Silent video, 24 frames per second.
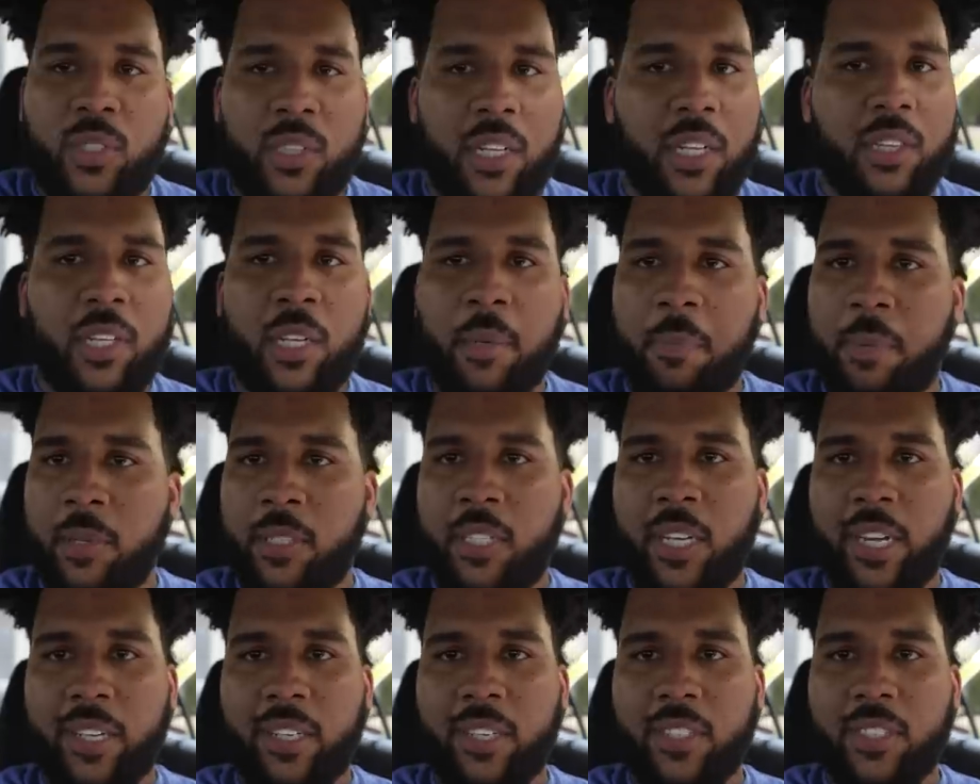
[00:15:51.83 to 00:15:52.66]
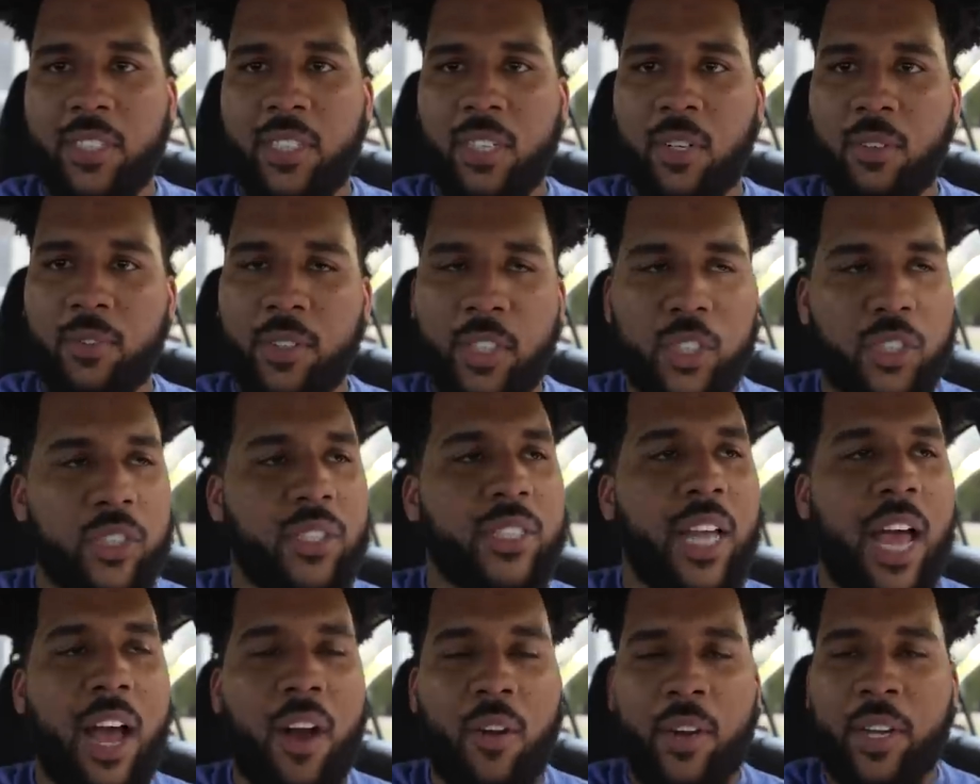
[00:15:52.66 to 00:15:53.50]
nothing to protect yourself. You're
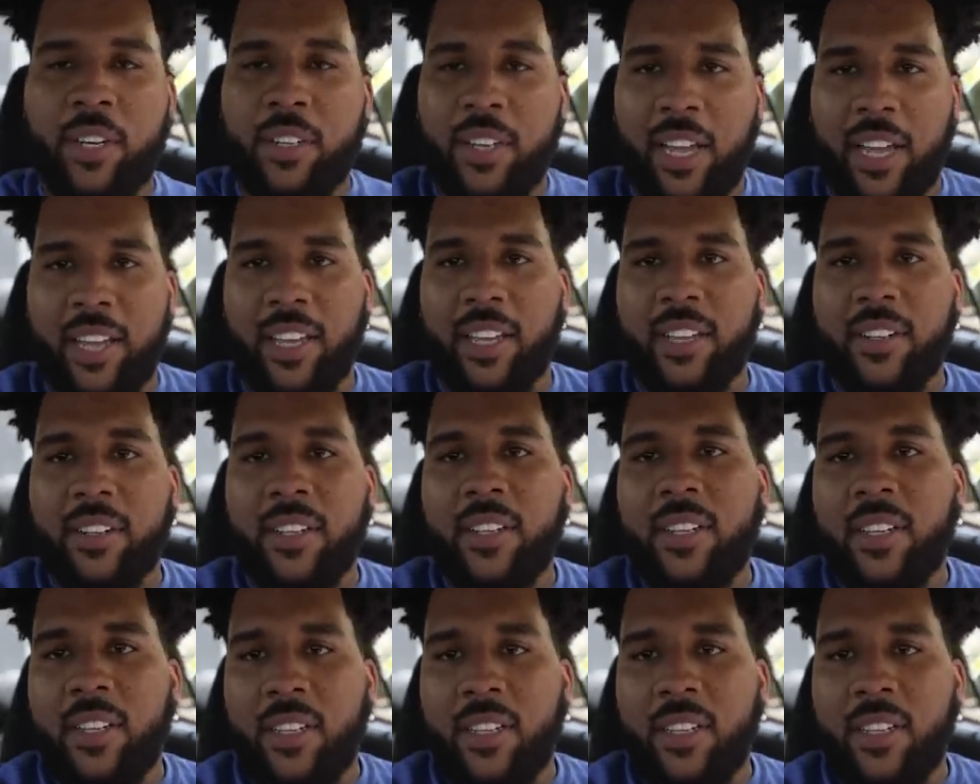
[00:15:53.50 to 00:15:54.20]
just out here naked.